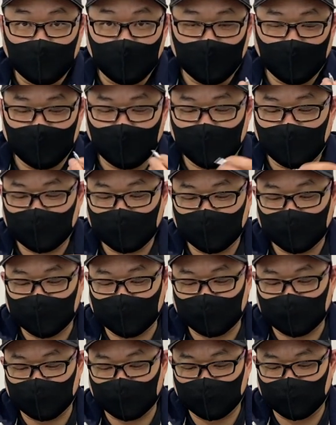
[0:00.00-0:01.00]
And actually
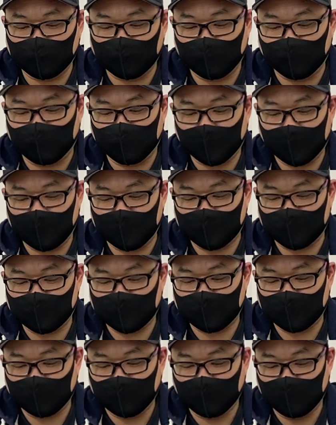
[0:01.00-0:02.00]
screw the base